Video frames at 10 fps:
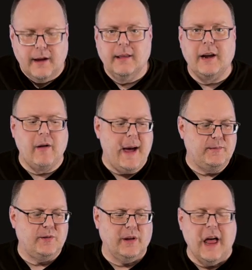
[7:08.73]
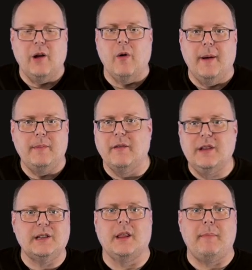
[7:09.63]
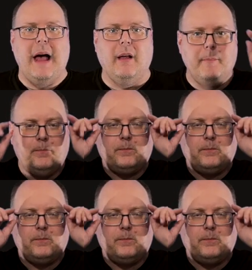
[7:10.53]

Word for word: Like what happens with a lot of wine, everything's on the palate.